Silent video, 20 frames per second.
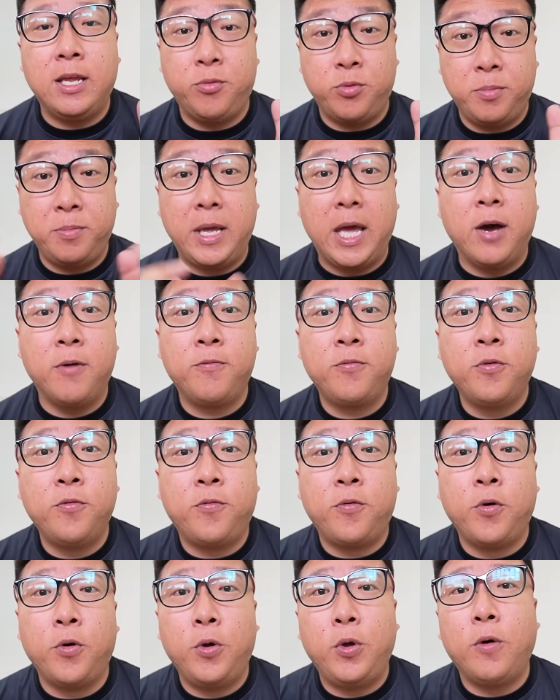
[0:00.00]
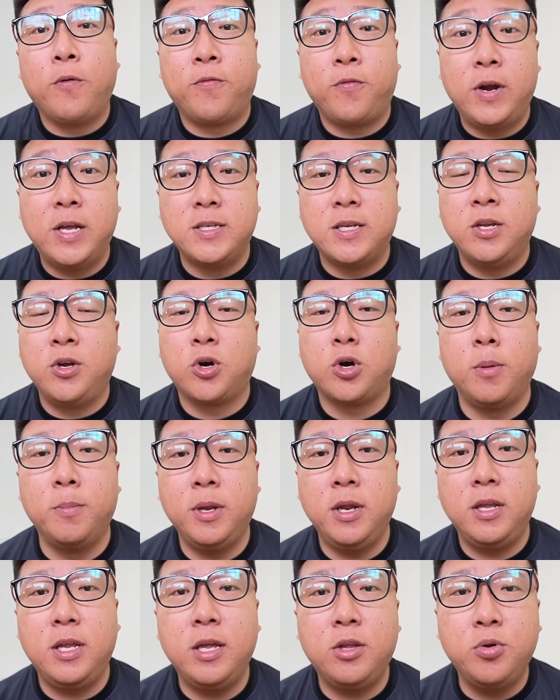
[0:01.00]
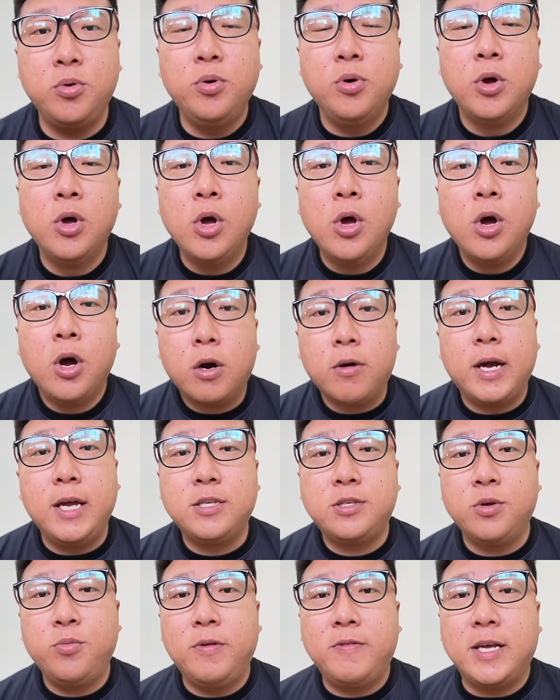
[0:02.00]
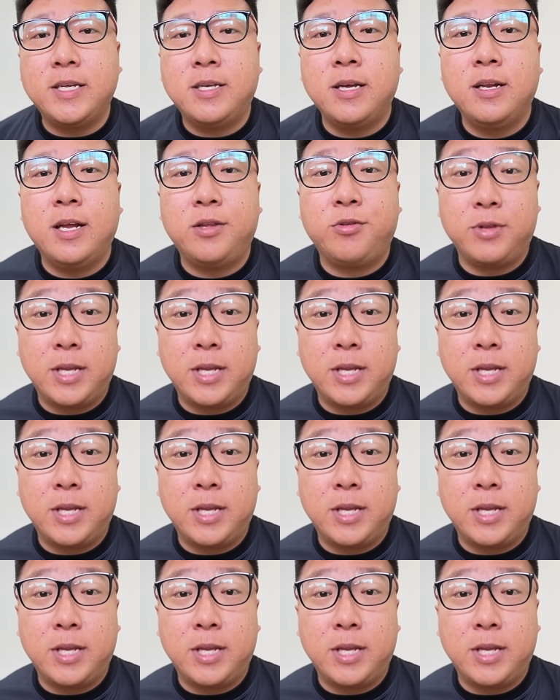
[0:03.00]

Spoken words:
it will be helpful for your friends and your community too. Alright, so with that said, I'd like to